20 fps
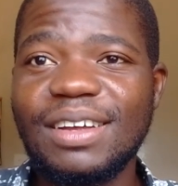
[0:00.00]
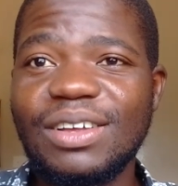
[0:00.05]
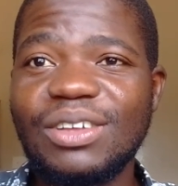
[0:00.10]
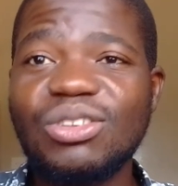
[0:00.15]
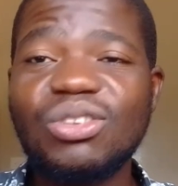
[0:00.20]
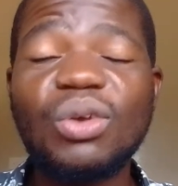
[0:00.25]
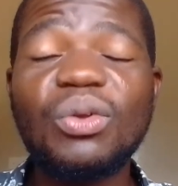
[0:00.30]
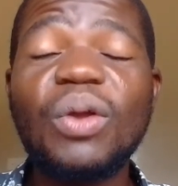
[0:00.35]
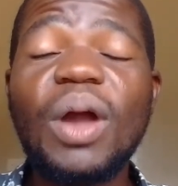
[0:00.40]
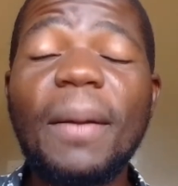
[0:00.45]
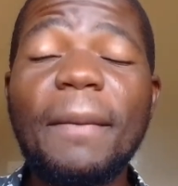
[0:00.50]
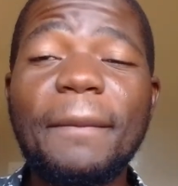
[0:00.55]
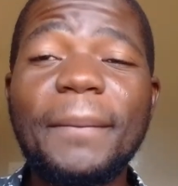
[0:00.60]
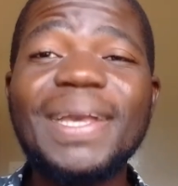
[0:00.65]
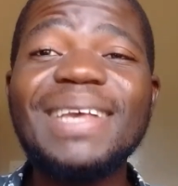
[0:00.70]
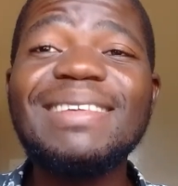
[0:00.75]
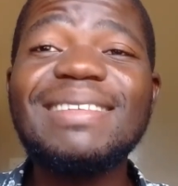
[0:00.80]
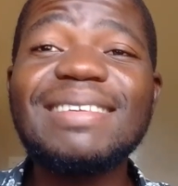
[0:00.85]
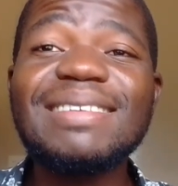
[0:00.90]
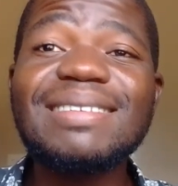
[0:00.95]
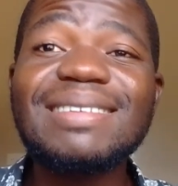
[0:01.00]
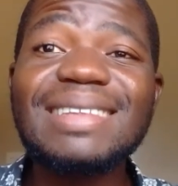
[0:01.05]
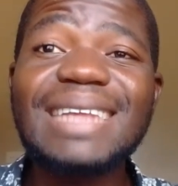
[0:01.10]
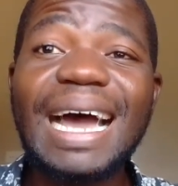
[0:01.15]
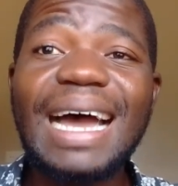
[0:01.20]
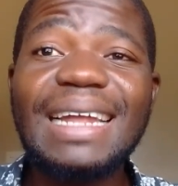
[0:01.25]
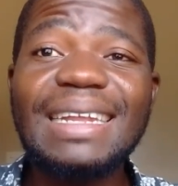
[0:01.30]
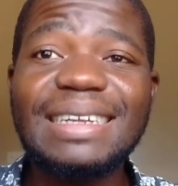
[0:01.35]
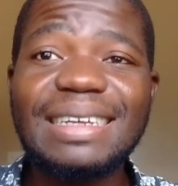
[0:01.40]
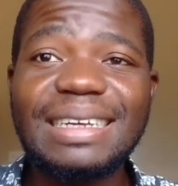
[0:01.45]
So you are busy
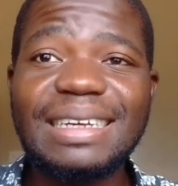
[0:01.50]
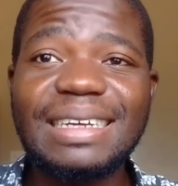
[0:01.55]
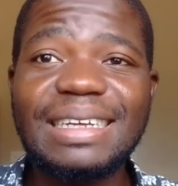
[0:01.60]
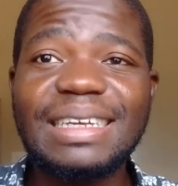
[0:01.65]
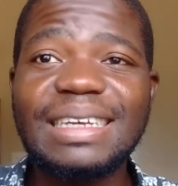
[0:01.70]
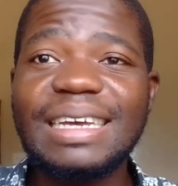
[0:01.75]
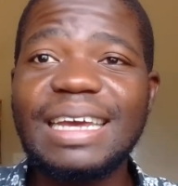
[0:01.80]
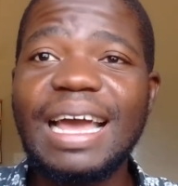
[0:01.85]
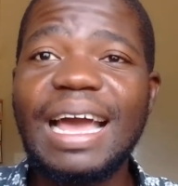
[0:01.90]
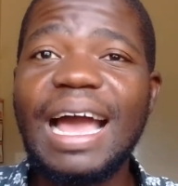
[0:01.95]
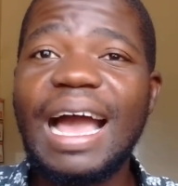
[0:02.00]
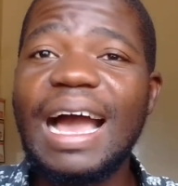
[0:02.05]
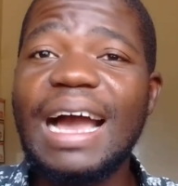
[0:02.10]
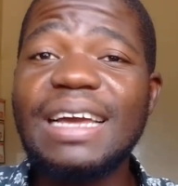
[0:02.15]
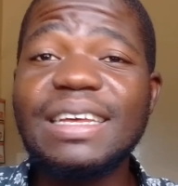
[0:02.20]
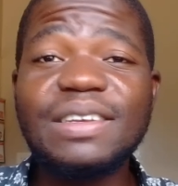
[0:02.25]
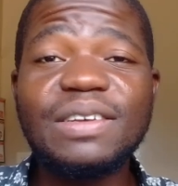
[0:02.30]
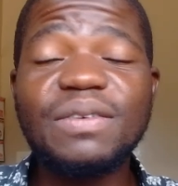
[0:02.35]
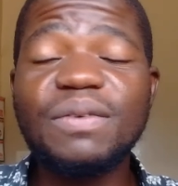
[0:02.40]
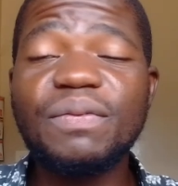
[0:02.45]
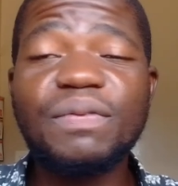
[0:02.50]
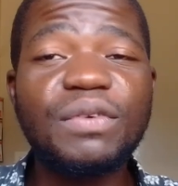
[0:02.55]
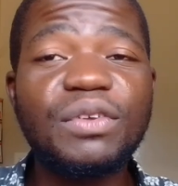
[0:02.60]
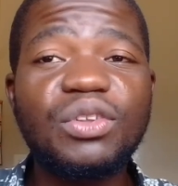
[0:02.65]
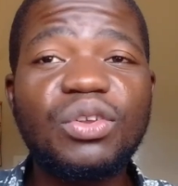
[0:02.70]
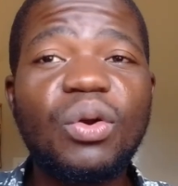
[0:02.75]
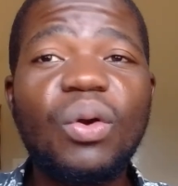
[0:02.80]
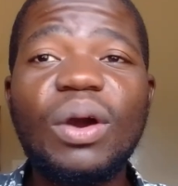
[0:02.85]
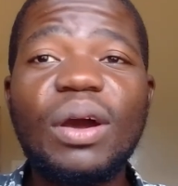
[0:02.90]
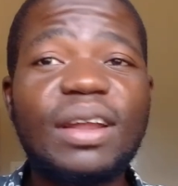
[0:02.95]
studying
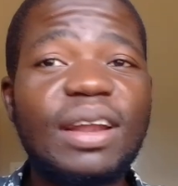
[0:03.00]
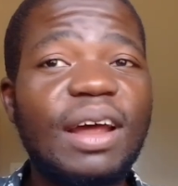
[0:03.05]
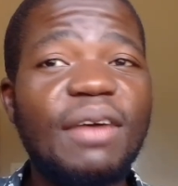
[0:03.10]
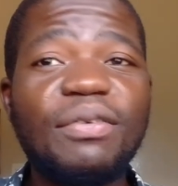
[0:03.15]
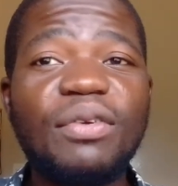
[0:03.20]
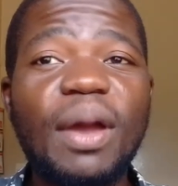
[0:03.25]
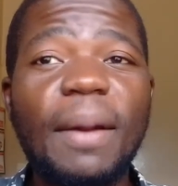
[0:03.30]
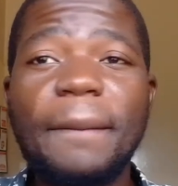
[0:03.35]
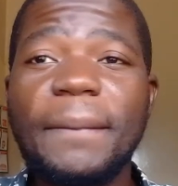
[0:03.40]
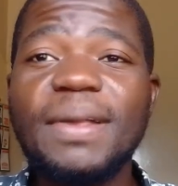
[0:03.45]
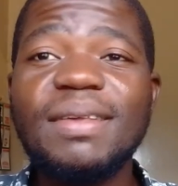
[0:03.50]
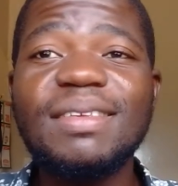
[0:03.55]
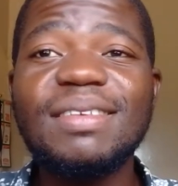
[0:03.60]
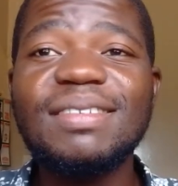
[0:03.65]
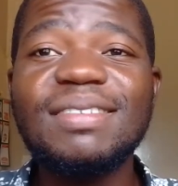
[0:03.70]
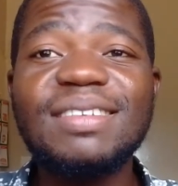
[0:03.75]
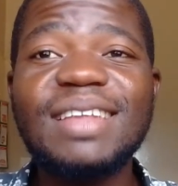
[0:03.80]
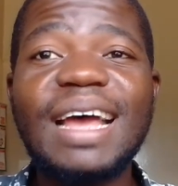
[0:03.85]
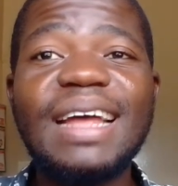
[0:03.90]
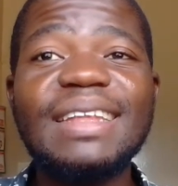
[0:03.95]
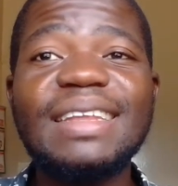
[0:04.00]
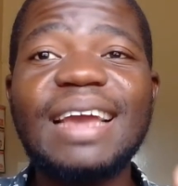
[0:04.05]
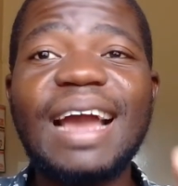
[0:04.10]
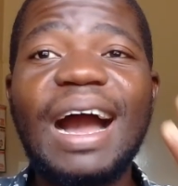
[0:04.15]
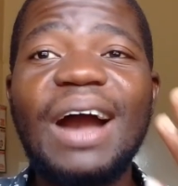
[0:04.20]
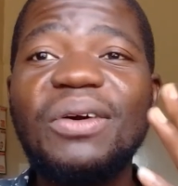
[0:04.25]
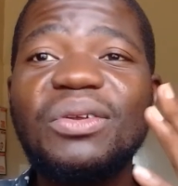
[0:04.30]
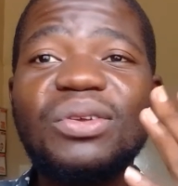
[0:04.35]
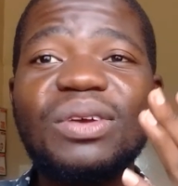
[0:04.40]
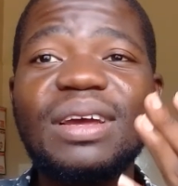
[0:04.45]
videography, you are busy studying
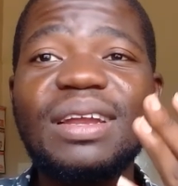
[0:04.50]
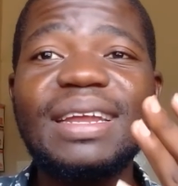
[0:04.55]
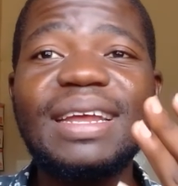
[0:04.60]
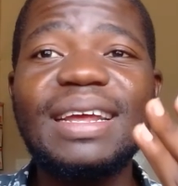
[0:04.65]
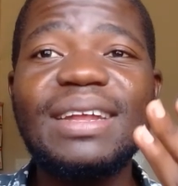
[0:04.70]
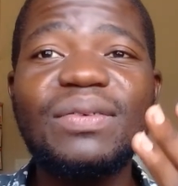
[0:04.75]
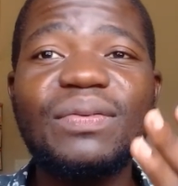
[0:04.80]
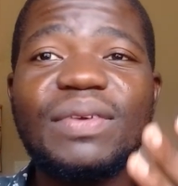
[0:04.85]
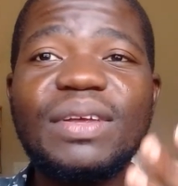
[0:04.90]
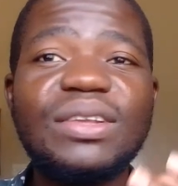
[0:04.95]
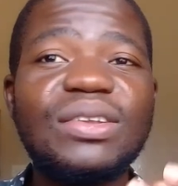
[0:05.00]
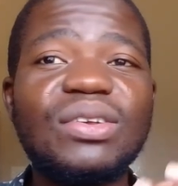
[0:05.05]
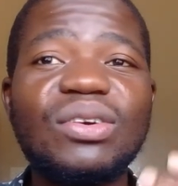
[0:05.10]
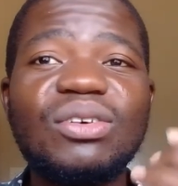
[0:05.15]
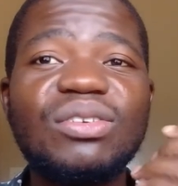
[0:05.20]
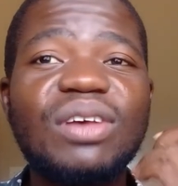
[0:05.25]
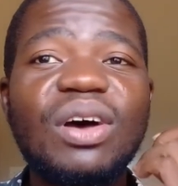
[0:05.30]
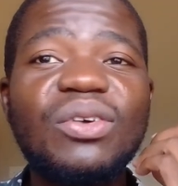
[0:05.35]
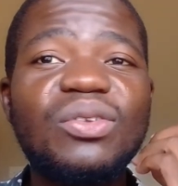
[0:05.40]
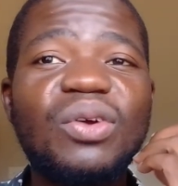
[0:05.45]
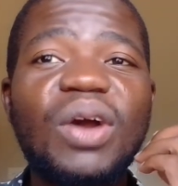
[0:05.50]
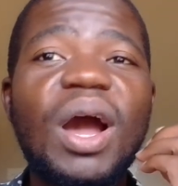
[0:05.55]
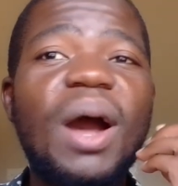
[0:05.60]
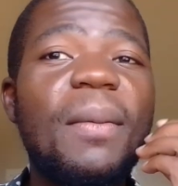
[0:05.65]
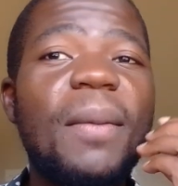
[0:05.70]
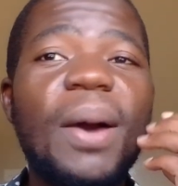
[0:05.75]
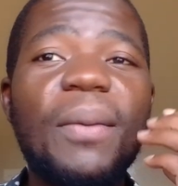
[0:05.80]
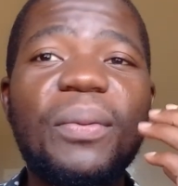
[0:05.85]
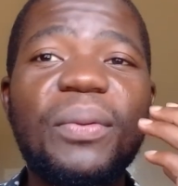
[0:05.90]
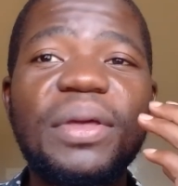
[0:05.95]
how to create videos, how to
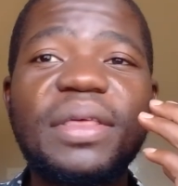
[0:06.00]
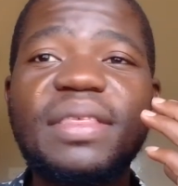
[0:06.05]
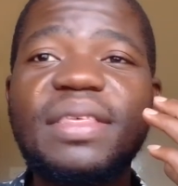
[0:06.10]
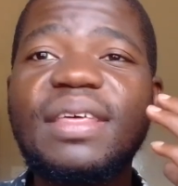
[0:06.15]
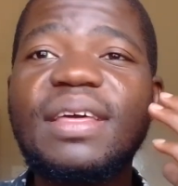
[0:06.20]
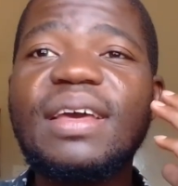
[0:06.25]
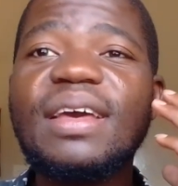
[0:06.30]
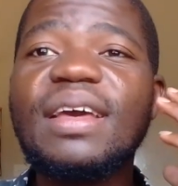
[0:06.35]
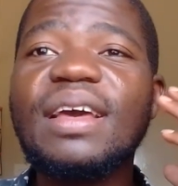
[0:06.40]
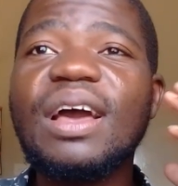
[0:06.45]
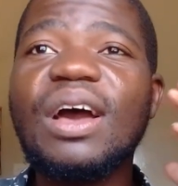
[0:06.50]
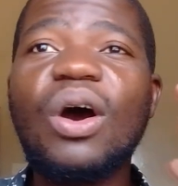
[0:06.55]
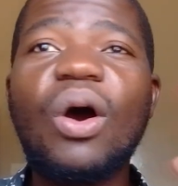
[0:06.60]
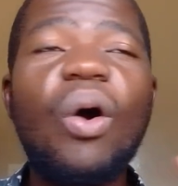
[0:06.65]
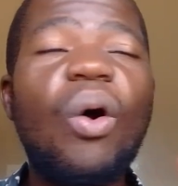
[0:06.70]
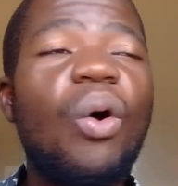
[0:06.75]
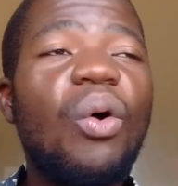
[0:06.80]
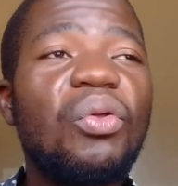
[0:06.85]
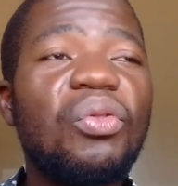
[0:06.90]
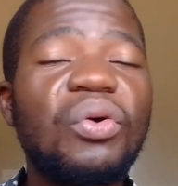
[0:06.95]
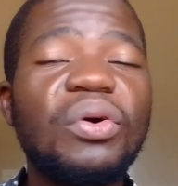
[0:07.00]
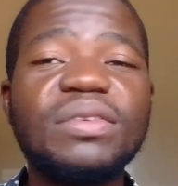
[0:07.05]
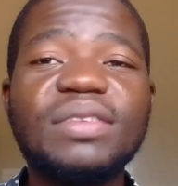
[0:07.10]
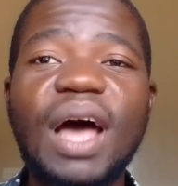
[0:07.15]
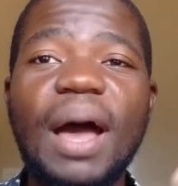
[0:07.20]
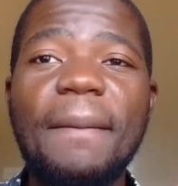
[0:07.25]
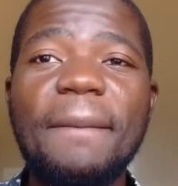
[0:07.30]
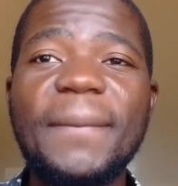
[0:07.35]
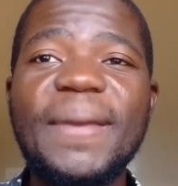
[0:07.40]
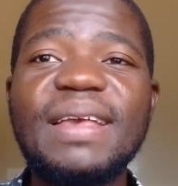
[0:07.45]
come up with all those
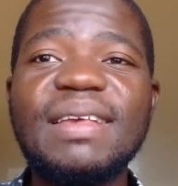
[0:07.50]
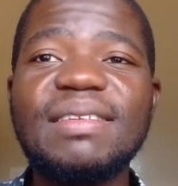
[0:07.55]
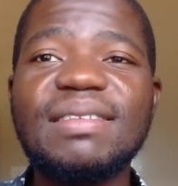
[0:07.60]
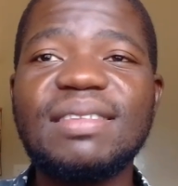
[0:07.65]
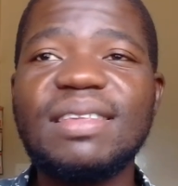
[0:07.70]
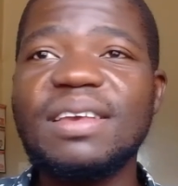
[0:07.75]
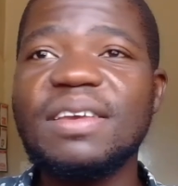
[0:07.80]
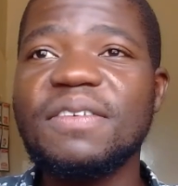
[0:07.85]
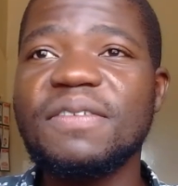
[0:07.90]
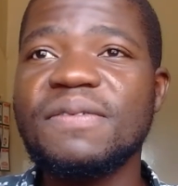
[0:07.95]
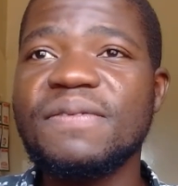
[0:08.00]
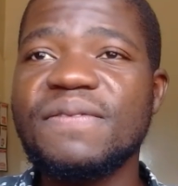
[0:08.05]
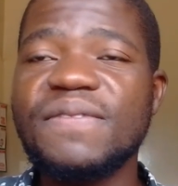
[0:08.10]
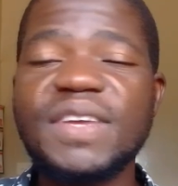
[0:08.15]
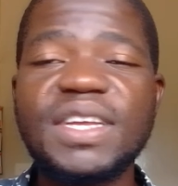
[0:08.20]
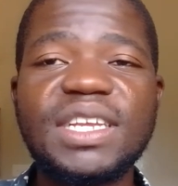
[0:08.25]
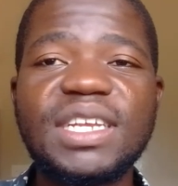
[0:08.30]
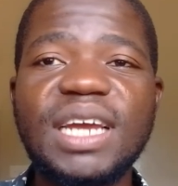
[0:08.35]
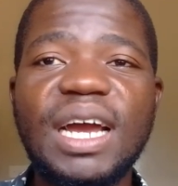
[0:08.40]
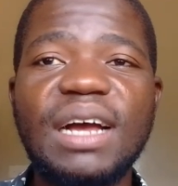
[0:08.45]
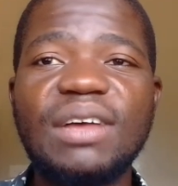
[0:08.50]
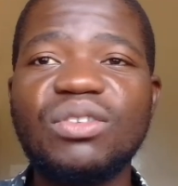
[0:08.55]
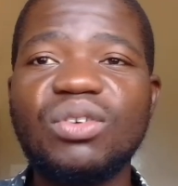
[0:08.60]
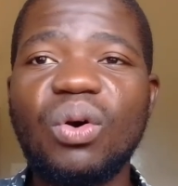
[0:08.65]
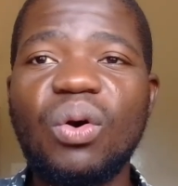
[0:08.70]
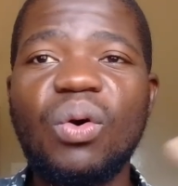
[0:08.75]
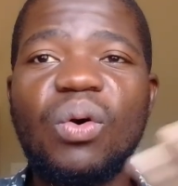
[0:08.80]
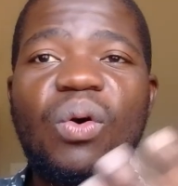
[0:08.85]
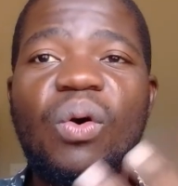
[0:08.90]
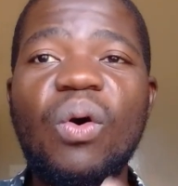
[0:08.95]
amazing features,
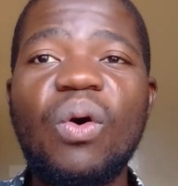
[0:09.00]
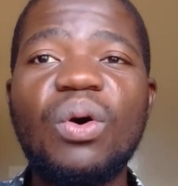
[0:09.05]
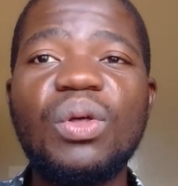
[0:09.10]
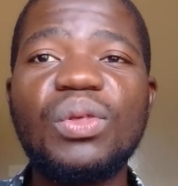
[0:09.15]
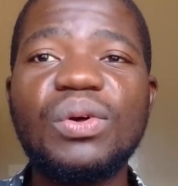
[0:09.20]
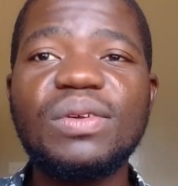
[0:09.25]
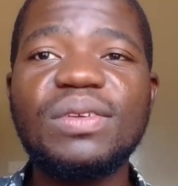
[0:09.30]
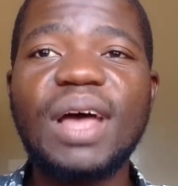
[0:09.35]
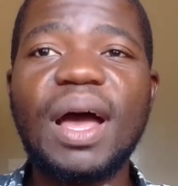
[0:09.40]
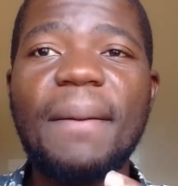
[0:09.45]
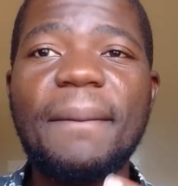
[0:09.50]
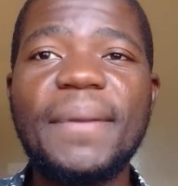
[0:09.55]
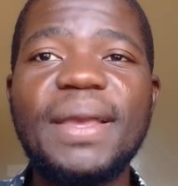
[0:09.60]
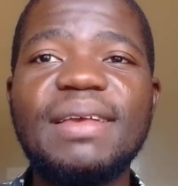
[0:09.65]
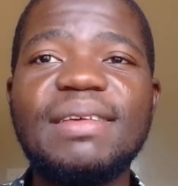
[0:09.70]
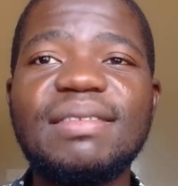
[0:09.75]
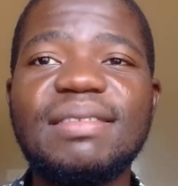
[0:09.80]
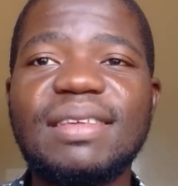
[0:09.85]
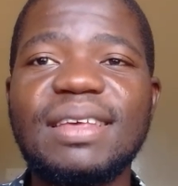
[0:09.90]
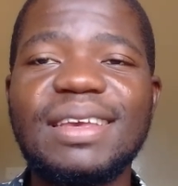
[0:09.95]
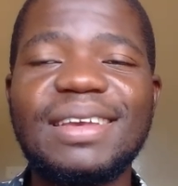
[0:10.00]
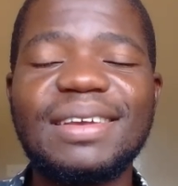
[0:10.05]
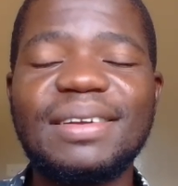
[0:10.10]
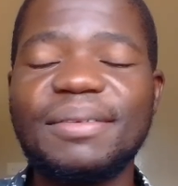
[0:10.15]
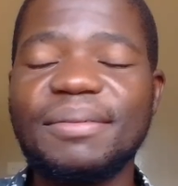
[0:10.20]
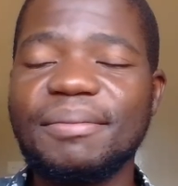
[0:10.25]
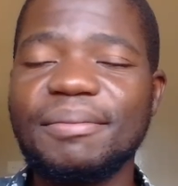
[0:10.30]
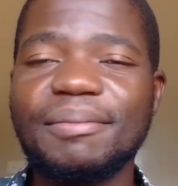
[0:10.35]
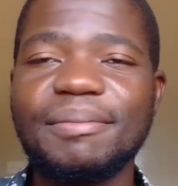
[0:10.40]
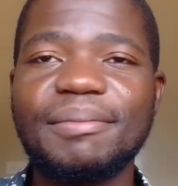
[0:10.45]
or all those
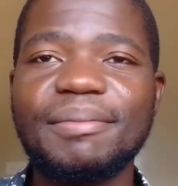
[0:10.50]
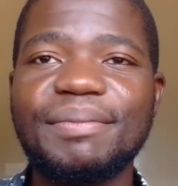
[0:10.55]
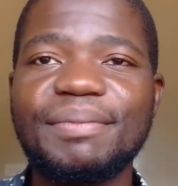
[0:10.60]
amazing